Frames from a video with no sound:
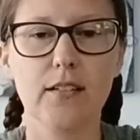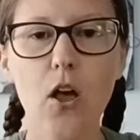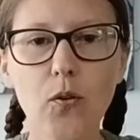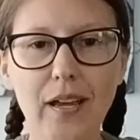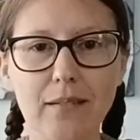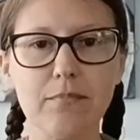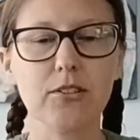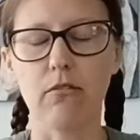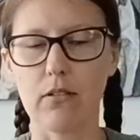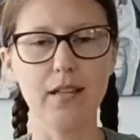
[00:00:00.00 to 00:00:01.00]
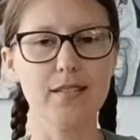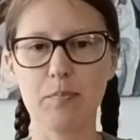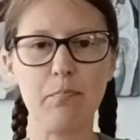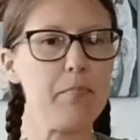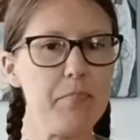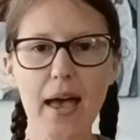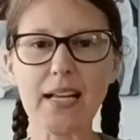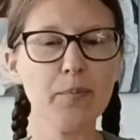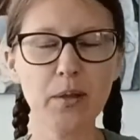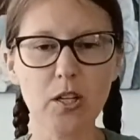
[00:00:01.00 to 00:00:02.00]
Okay, so let's back
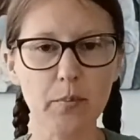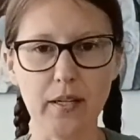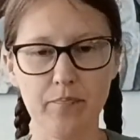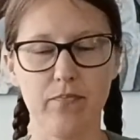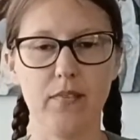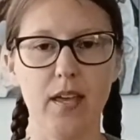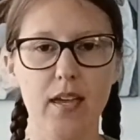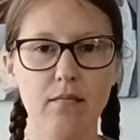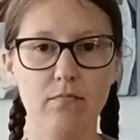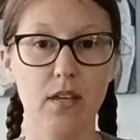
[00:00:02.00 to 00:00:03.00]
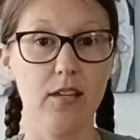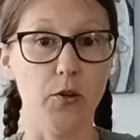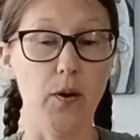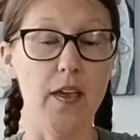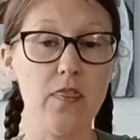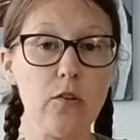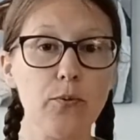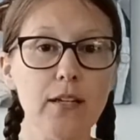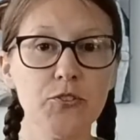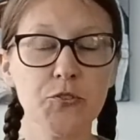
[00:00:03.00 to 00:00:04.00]
up a little bit, okay? You're in the
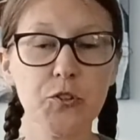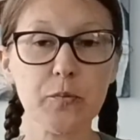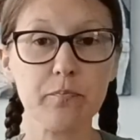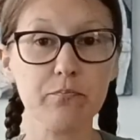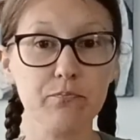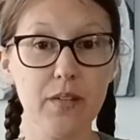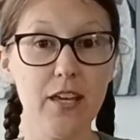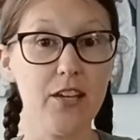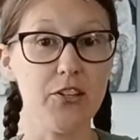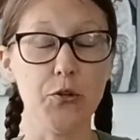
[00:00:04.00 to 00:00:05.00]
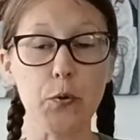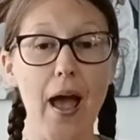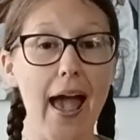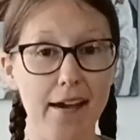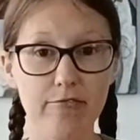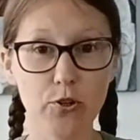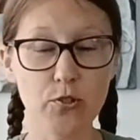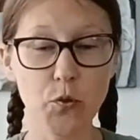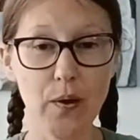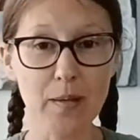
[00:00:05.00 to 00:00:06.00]
restroom, you have your
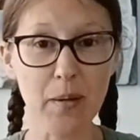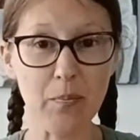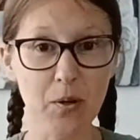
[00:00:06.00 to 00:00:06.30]
toilet paper